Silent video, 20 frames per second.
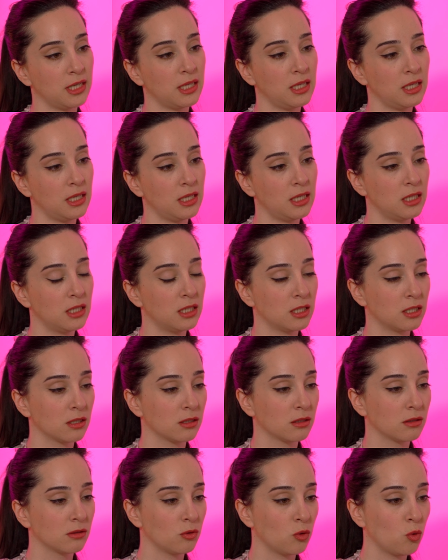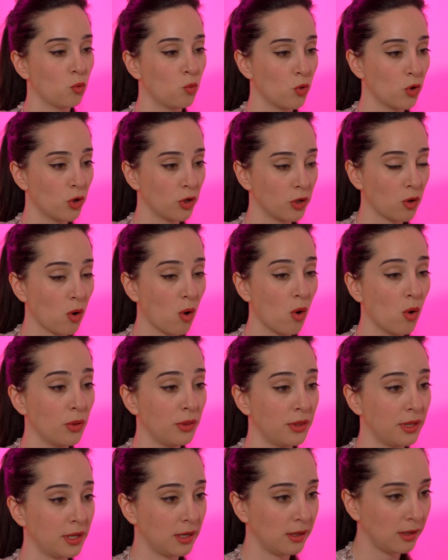is work
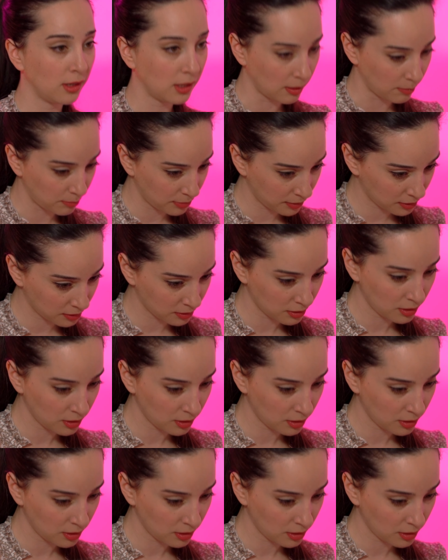on the lips.